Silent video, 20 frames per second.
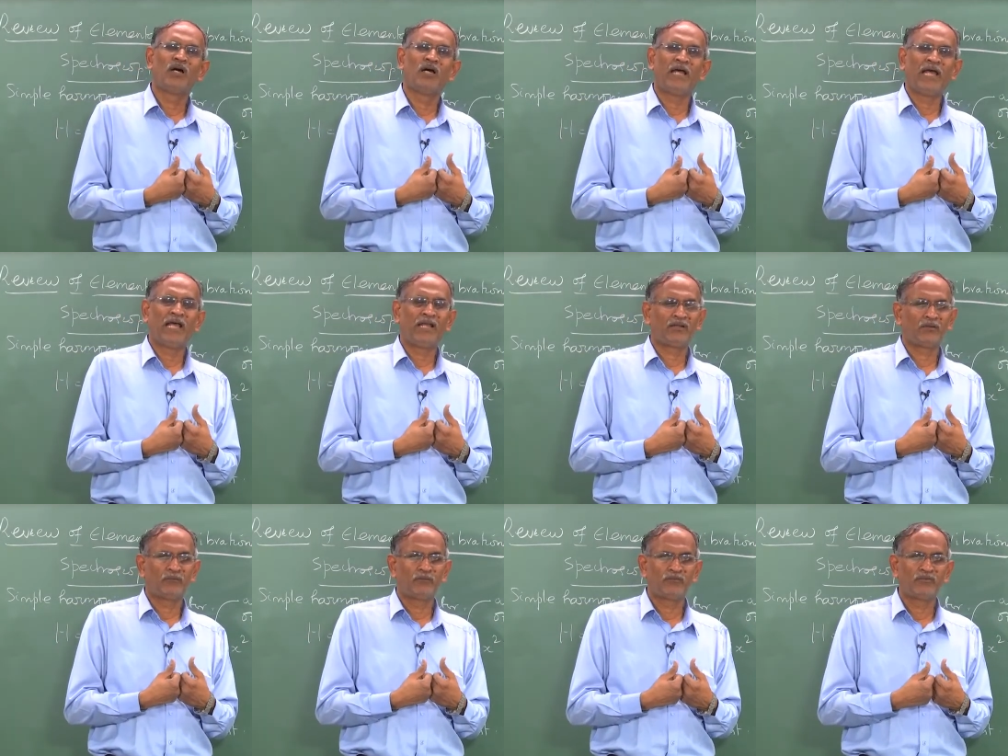
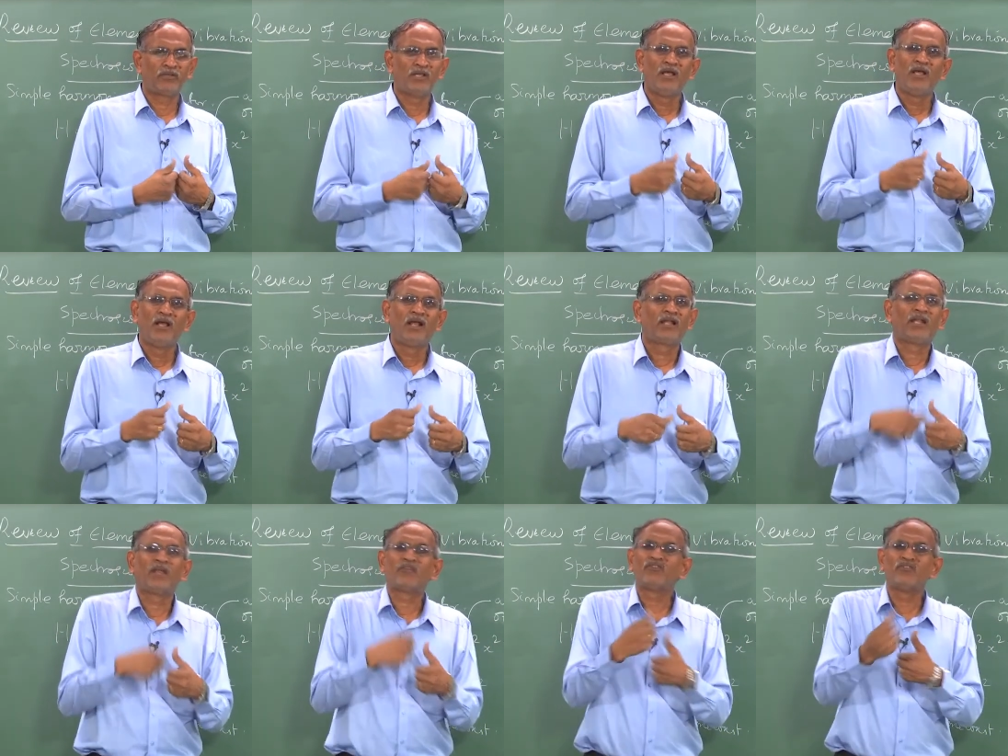atoms,
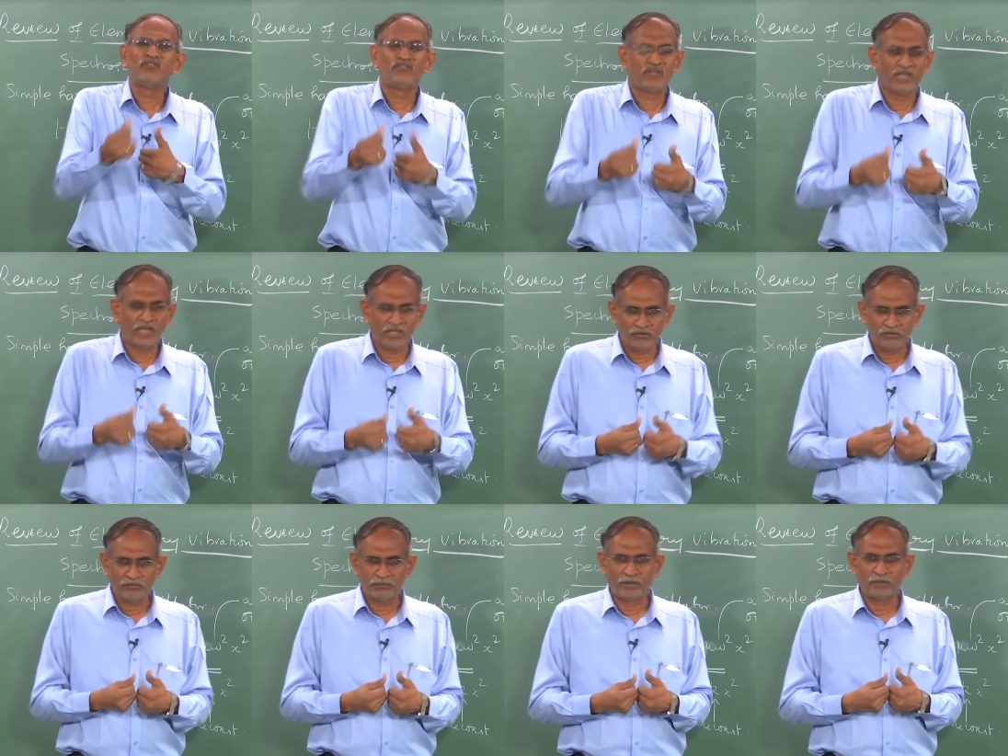does not
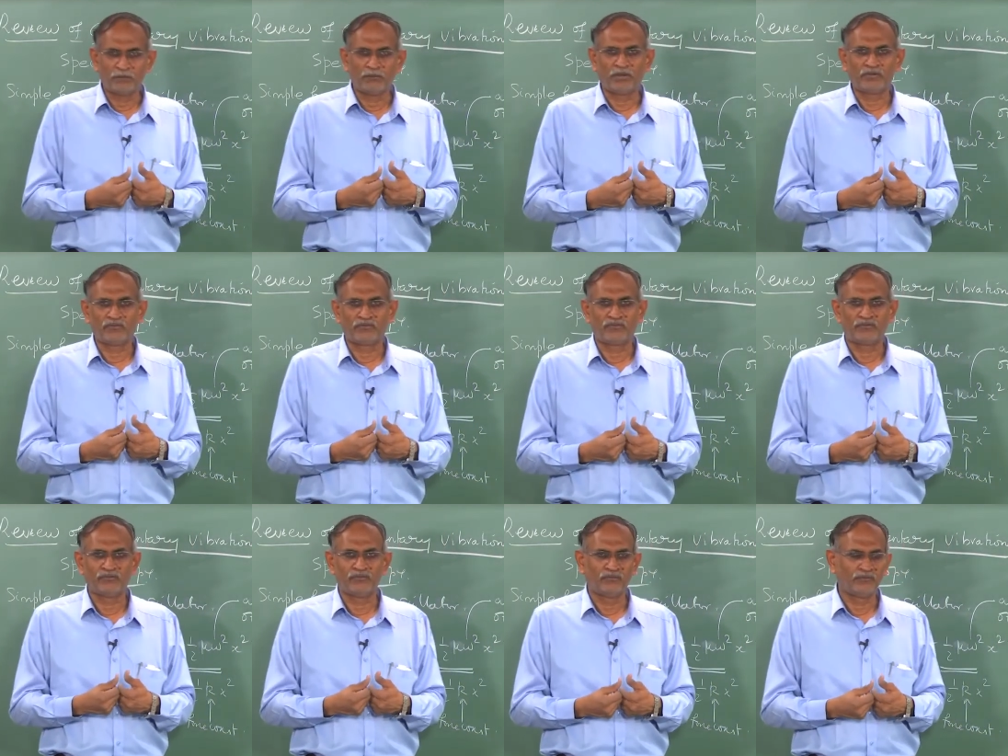change by
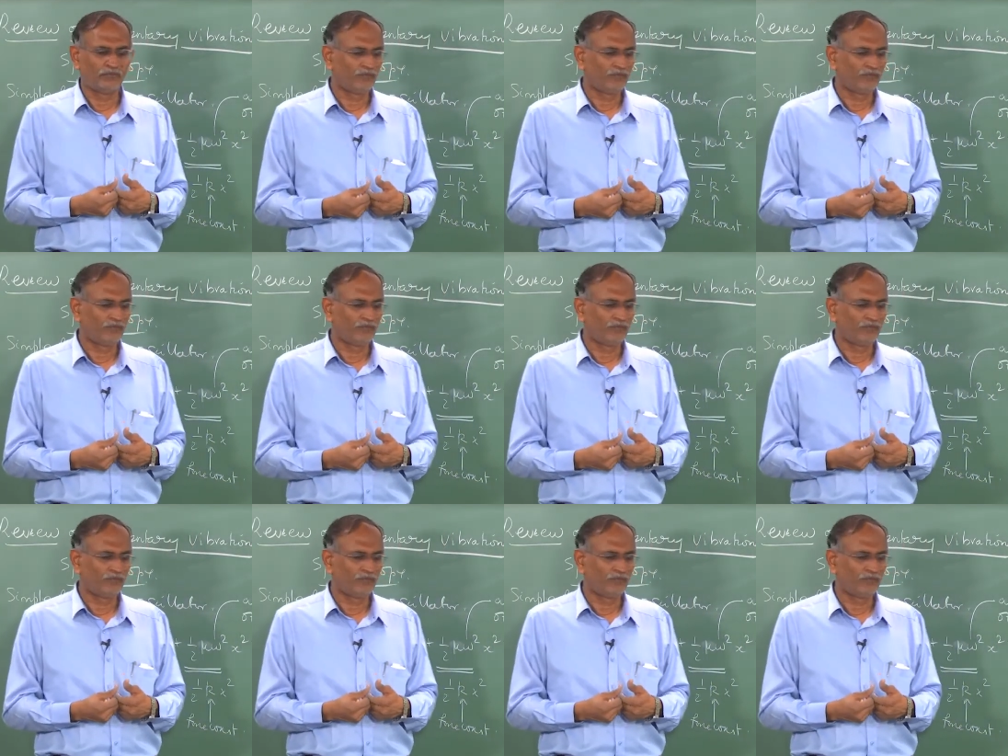much.